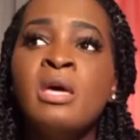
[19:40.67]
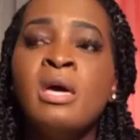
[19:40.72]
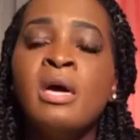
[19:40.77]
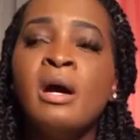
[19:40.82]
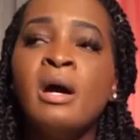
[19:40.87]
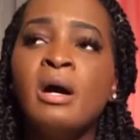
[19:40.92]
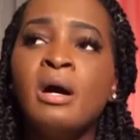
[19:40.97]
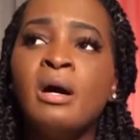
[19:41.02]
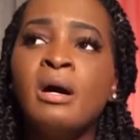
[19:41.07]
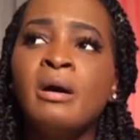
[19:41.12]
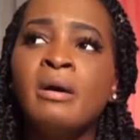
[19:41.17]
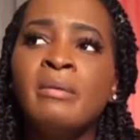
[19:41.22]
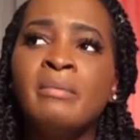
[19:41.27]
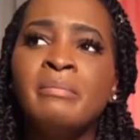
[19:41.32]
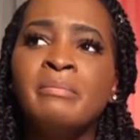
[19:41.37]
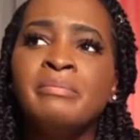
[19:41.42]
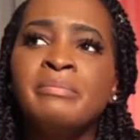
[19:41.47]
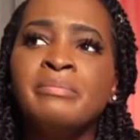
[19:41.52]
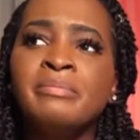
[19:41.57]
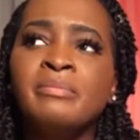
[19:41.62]

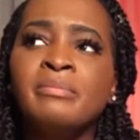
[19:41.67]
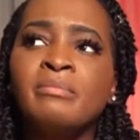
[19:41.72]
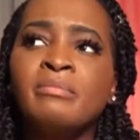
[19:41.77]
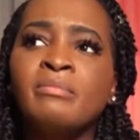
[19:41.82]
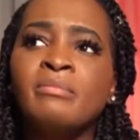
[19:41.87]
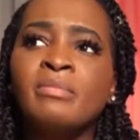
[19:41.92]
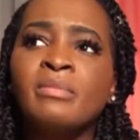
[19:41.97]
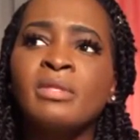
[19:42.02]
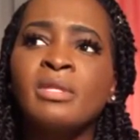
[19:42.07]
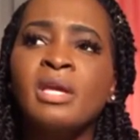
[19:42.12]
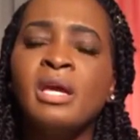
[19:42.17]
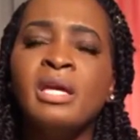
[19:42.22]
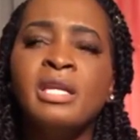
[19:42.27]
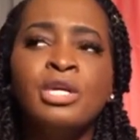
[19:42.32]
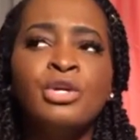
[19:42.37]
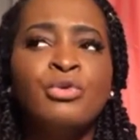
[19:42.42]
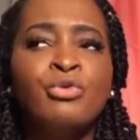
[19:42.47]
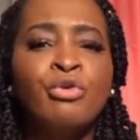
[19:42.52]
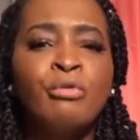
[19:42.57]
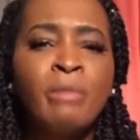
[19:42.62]
And
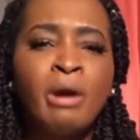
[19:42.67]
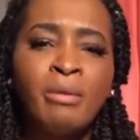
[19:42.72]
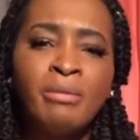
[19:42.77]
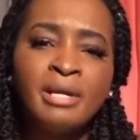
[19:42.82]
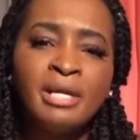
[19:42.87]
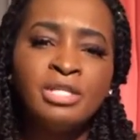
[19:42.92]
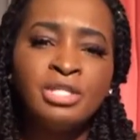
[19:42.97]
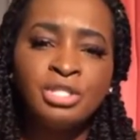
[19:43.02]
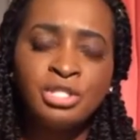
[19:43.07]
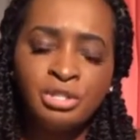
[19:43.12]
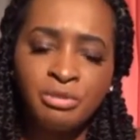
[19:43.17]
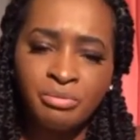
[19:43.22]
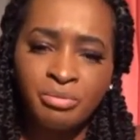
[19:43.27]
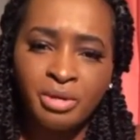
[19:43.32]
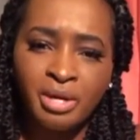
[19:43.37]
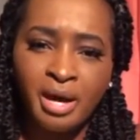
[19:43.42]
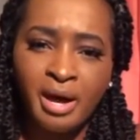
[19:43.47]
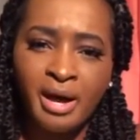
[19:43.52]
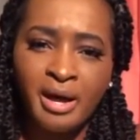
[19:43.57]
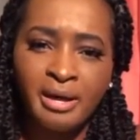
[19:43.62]
it grew my relationship
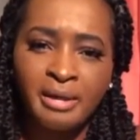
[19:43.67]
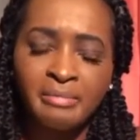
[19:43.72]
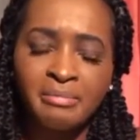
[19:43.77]
with God,